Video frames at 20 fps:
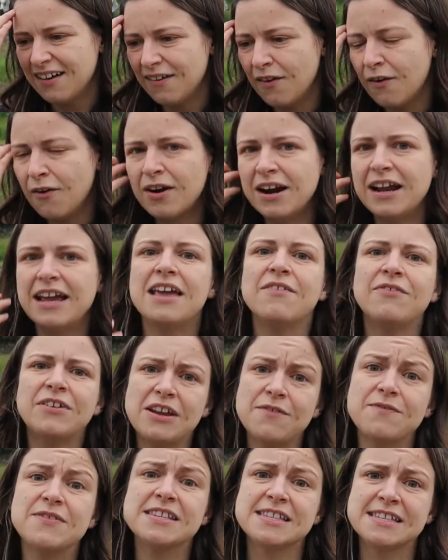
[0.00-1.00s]
Or
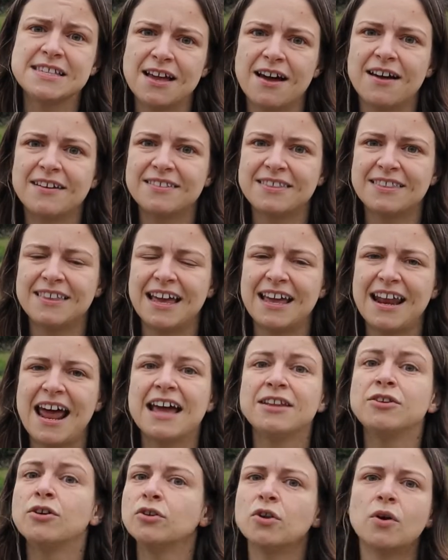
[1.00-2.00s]
even if it's not, then
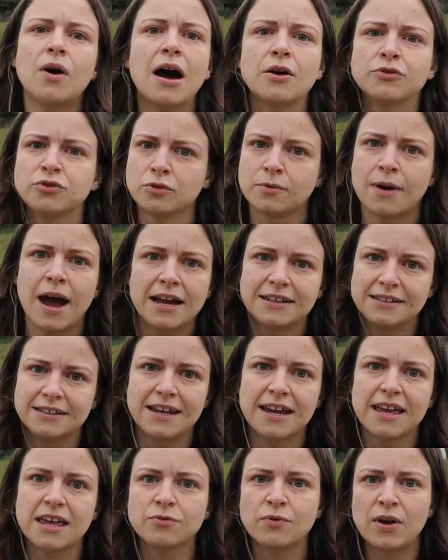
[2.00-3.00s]
I don't know how to write
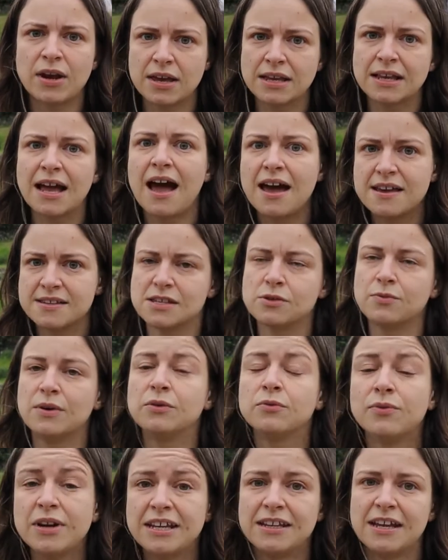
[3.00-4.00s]
it. I can recognize it
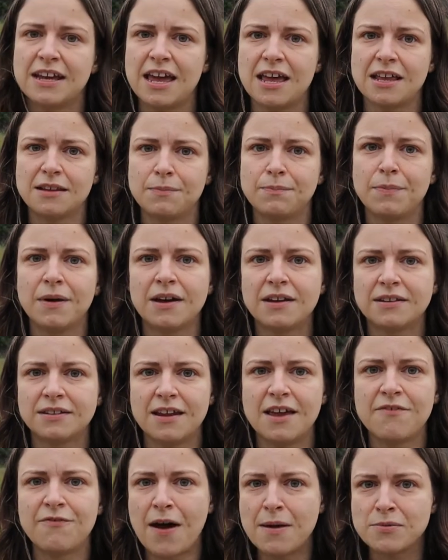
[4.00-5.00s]
when reading it, but
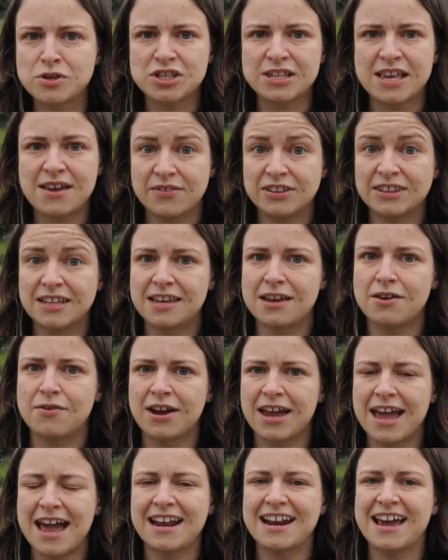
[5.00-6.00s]
if I'm just given the
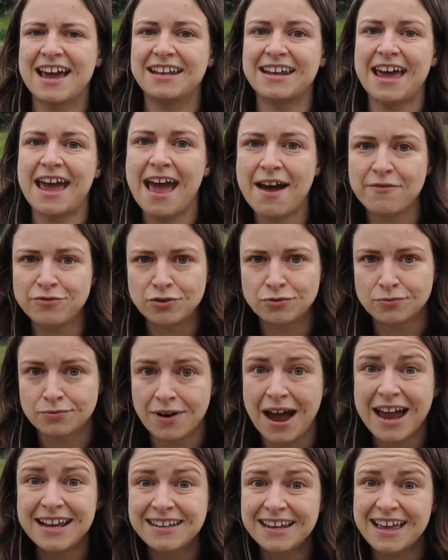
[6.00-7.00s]
hiragana and I have to
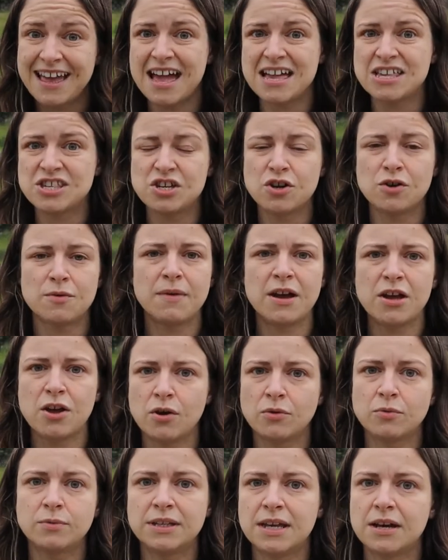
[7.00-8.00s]
write the kanji on my
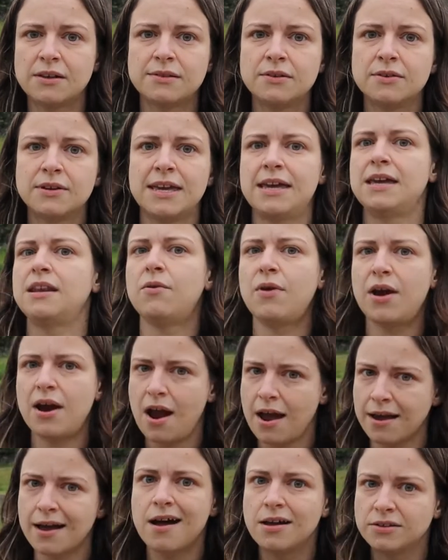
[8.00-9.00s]
own without looking anywhere,
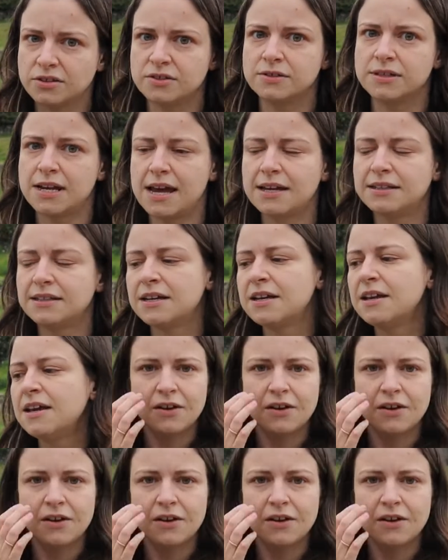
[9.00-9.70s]
I can't do that.